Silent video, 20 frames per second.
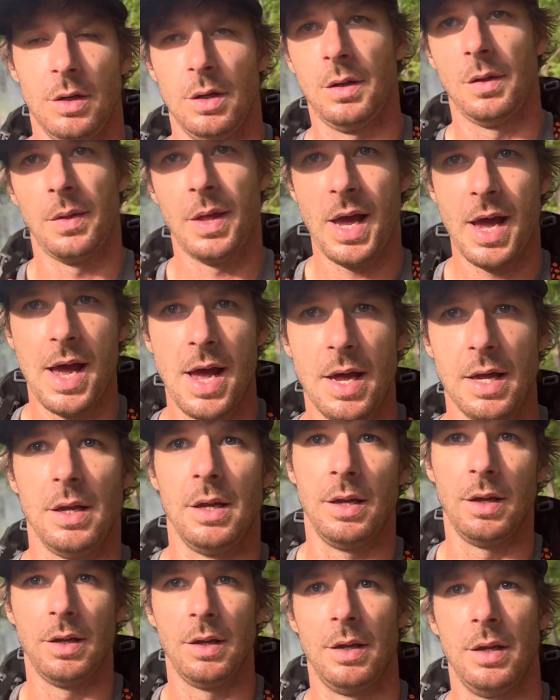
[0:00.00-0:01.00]
That,
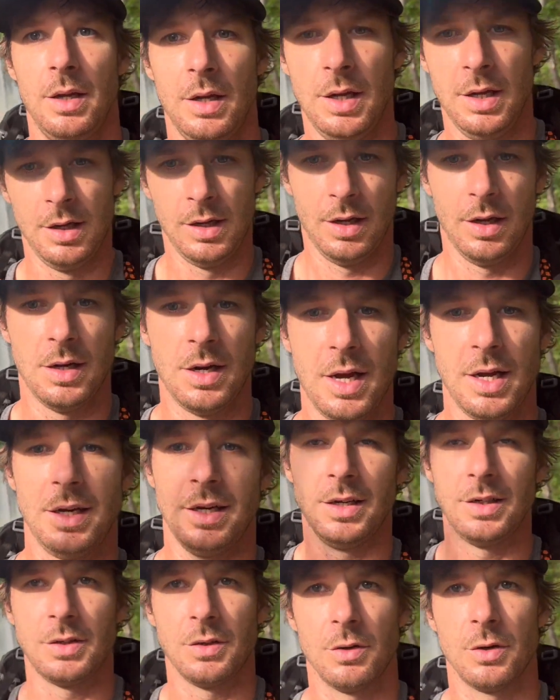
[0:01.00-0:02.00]
a night
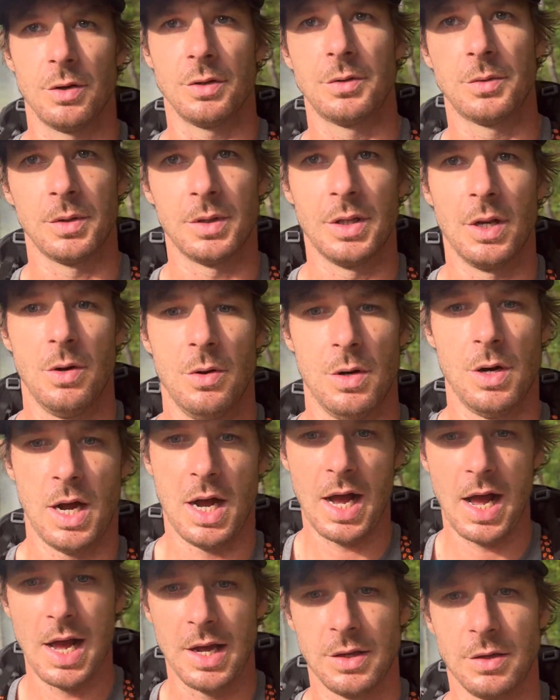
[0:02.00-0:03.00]
indoors with no
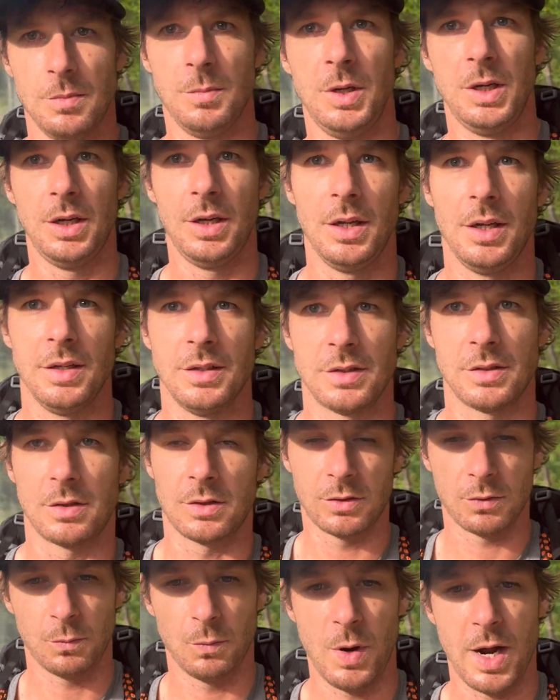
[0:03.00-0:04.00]
hot humidity and
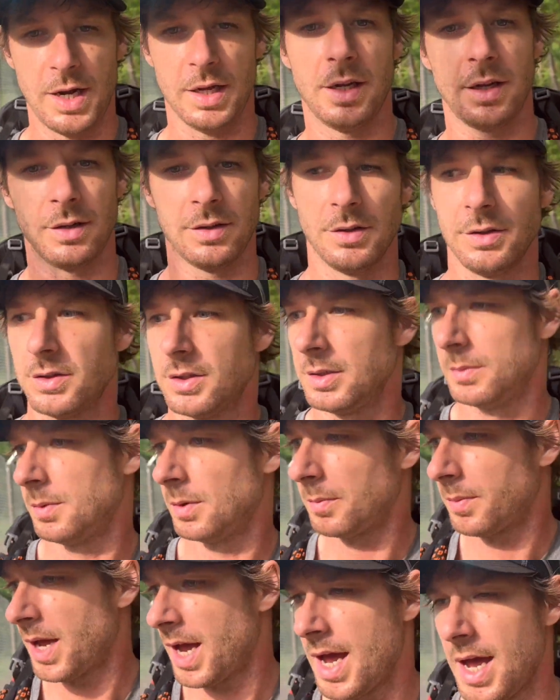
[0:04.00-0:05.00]
sweating on your
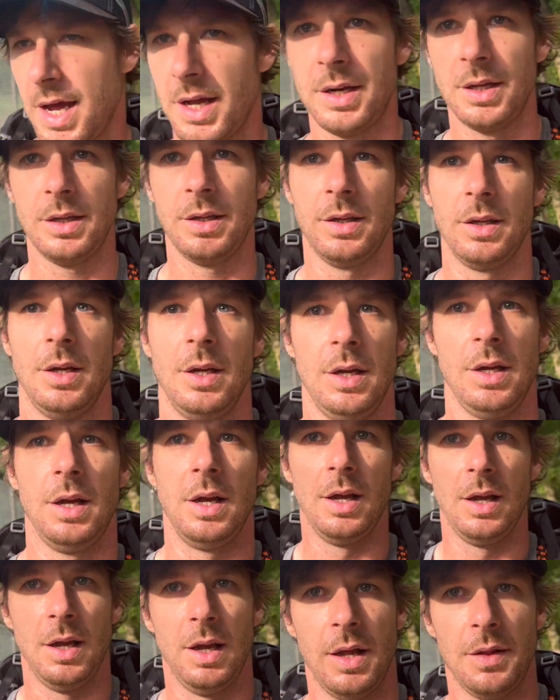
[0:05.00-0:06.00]
sleeping pad,
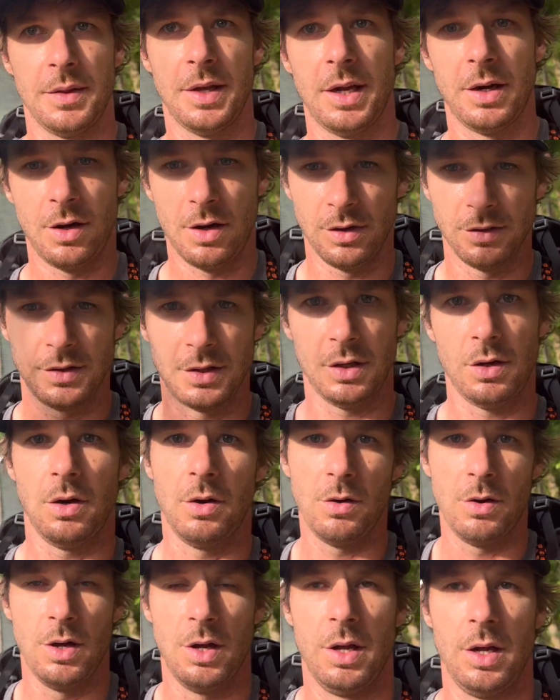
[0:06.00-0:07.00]
and then
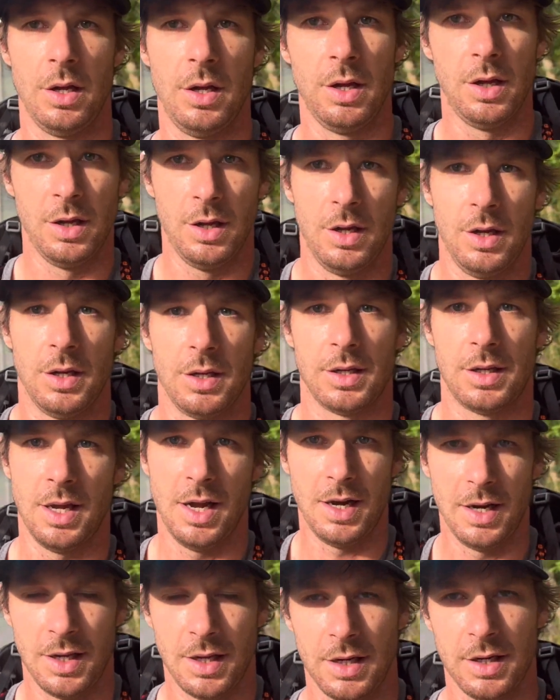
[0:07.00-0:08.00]
also
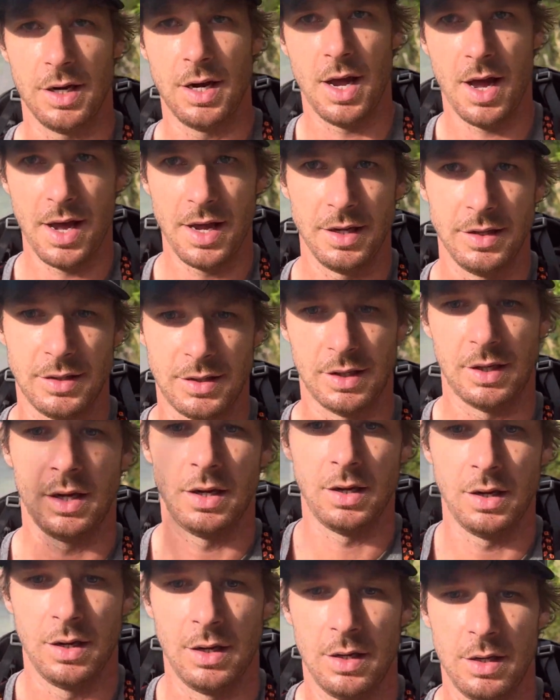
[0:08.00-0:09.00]
getting a nice
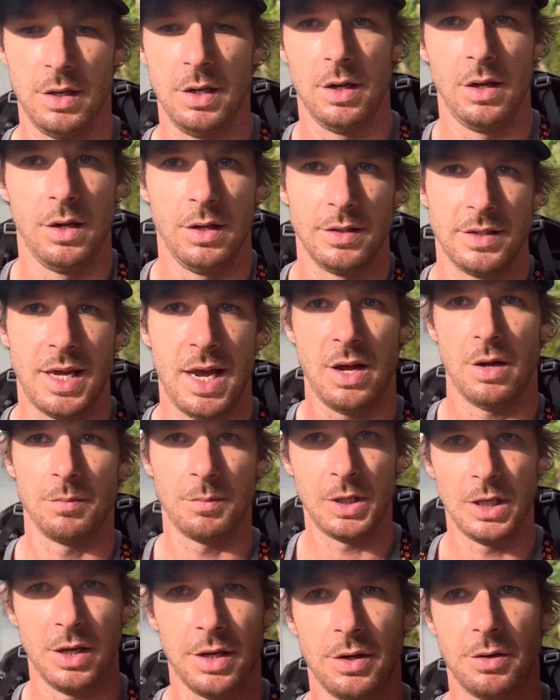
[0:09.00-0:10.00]
town
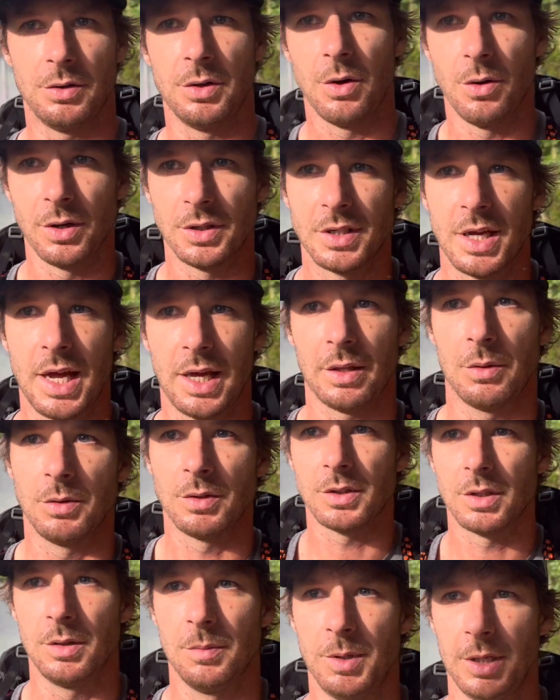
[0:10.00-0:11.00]
meal. I don't know exactly what
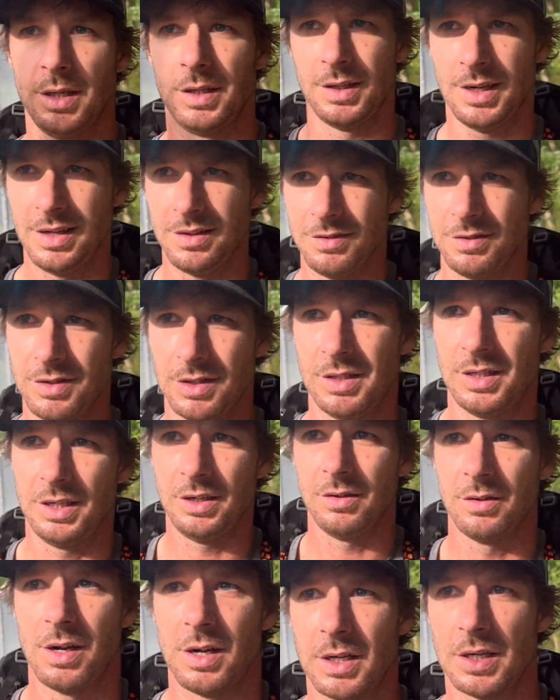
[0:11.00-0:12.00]
it's going to be. Now there's a
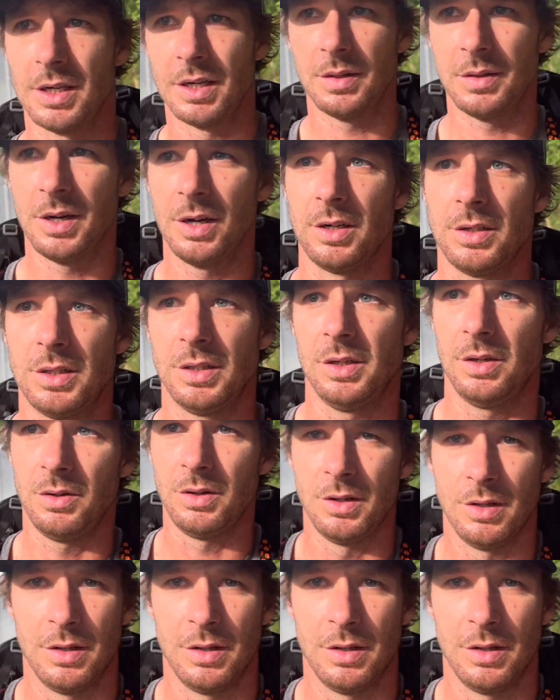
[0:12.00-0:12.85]
deer running in there too.